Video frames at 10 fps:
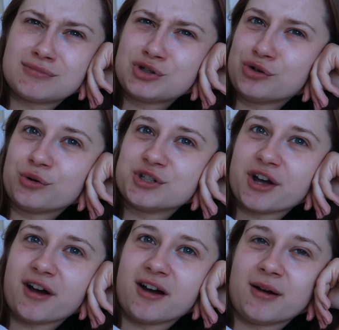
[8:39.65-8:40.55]
short
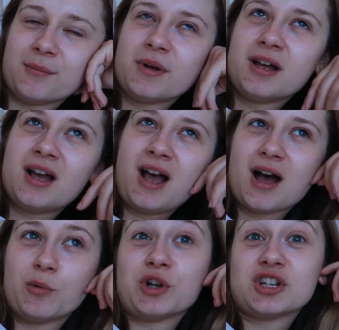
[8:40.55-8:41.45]
term,
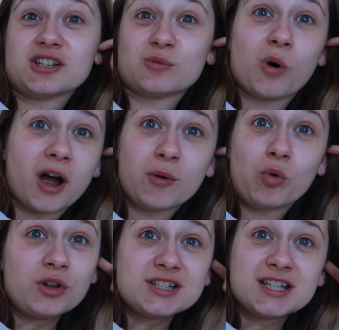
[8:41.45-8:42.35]
which is what I
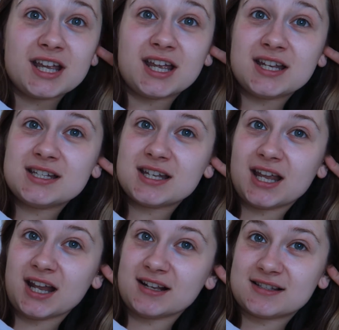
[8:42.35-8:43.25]
wanted.
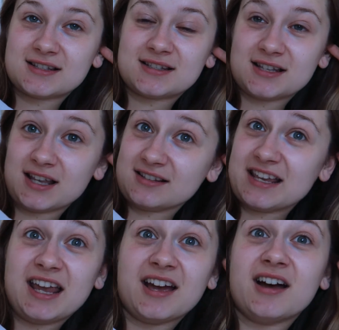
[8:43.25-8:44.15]
It's
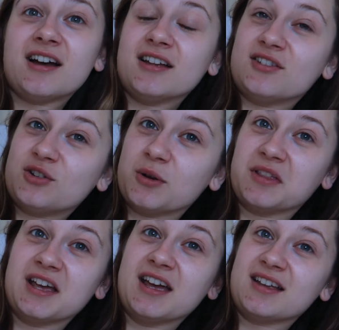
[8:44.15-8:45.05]
here, it's
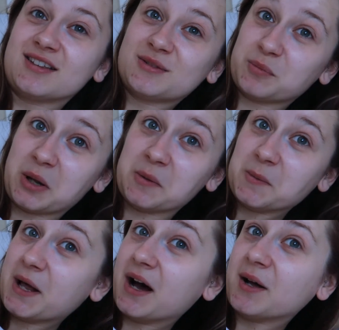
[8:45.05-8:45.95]
doing this, blah,
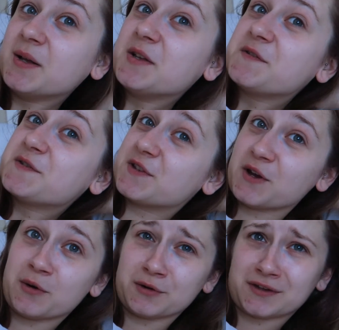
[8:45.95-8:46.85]
blah, blah. So
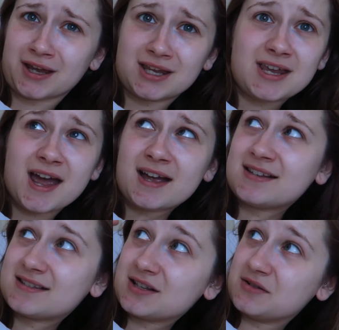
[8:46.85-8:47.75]
I was like,
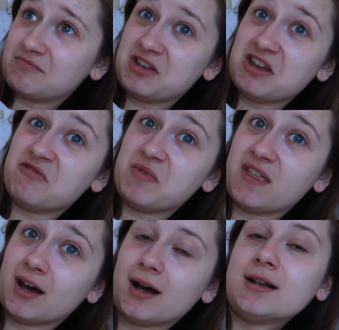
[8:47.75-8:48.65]
yes, give me
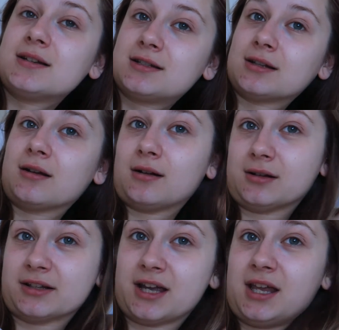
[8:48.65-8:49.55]
that,
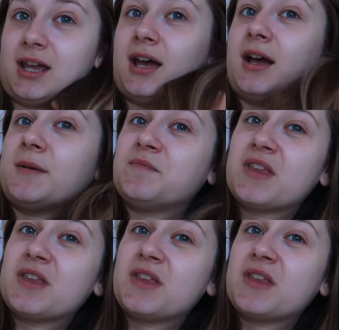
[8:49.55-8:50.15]
I'll take it.